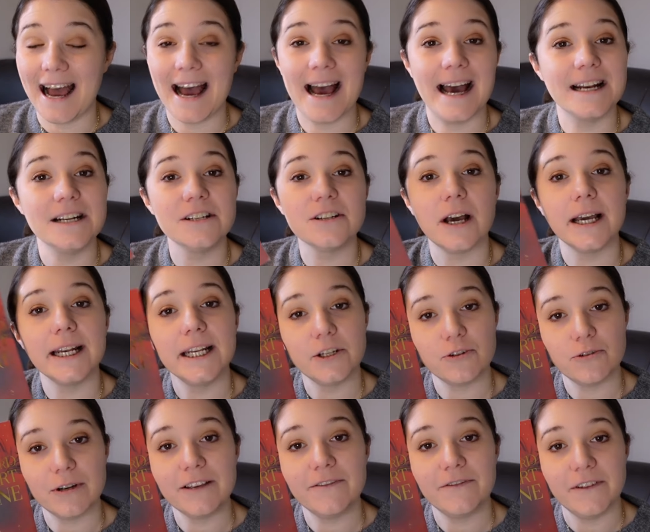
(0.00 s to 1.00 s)
And I
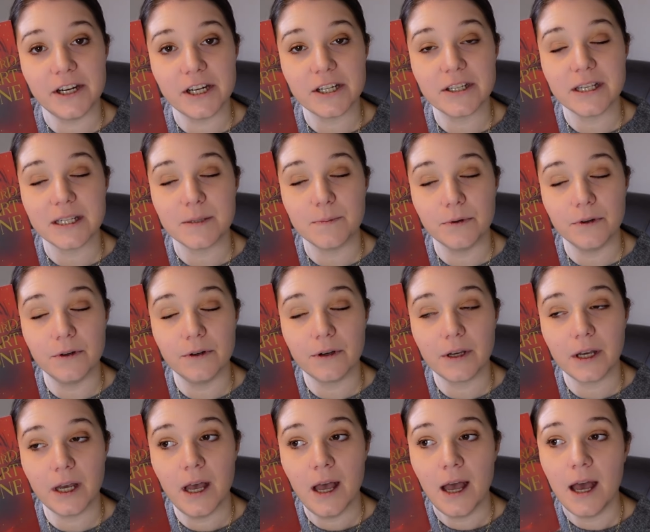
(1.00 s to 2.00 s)
literally finished this
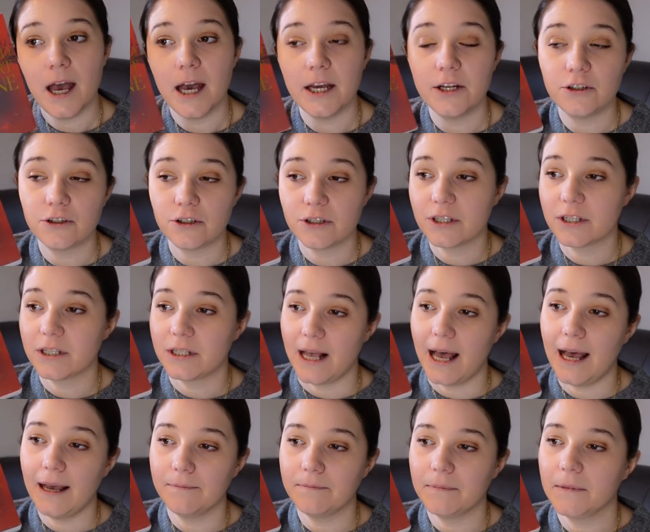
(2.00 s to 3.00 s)
book and just
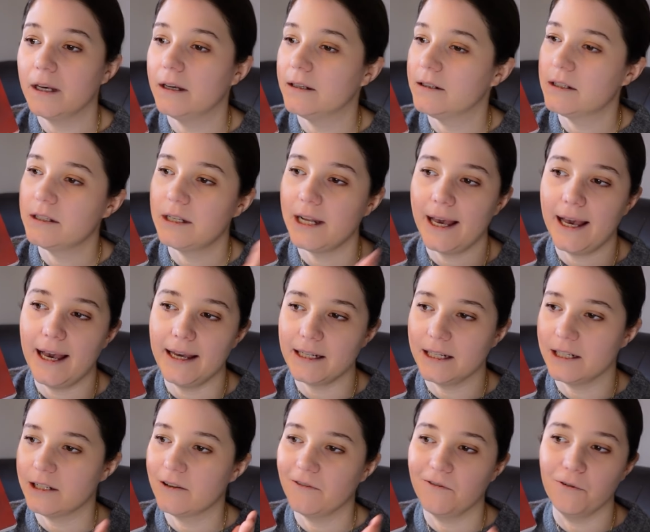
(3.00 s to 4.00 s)
sat and stared into the